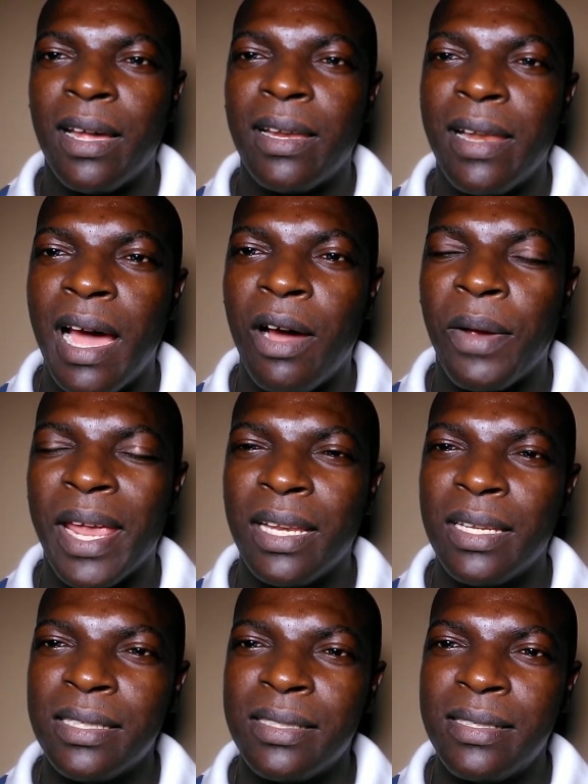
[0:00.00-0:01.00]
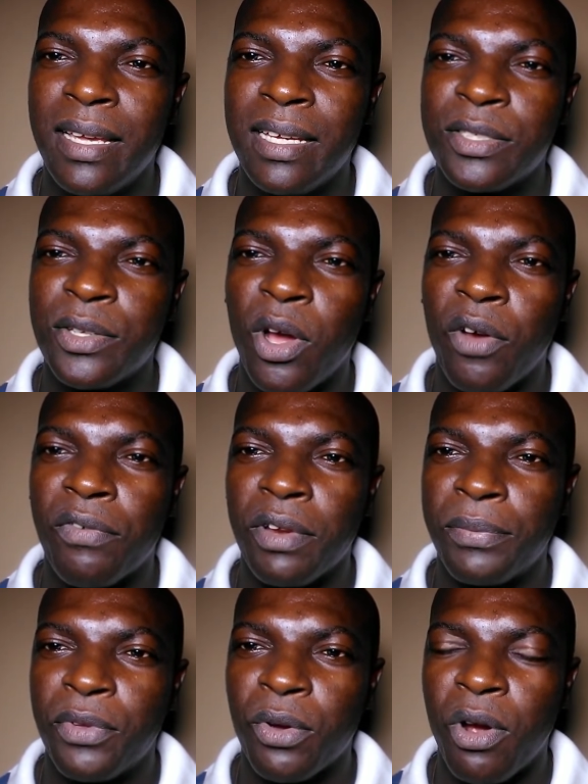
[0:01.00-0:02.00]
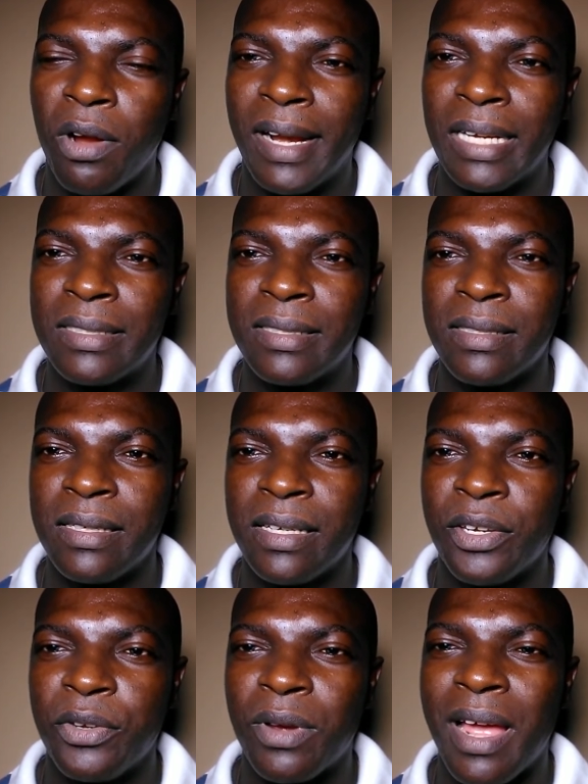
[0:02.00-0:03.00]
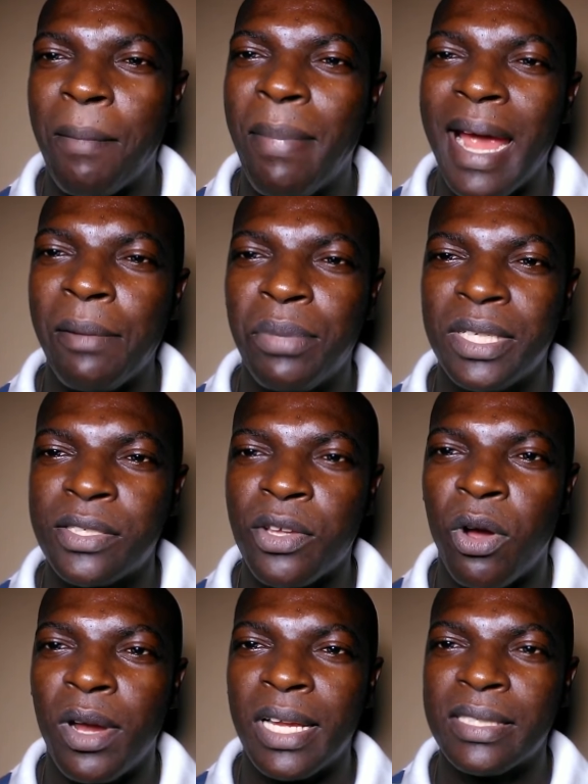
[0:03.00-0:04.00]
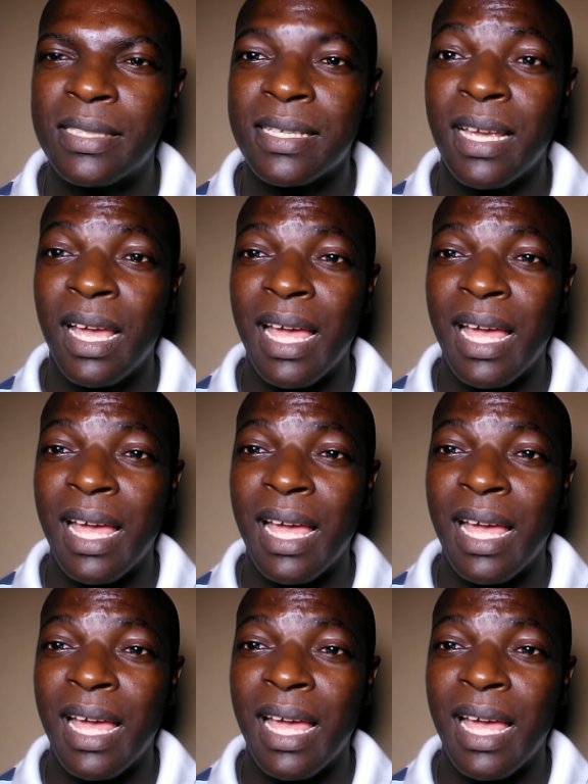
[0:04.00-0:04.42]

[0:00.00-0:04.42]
Now, in these days of cryptocurrency, you can buy Bitcoins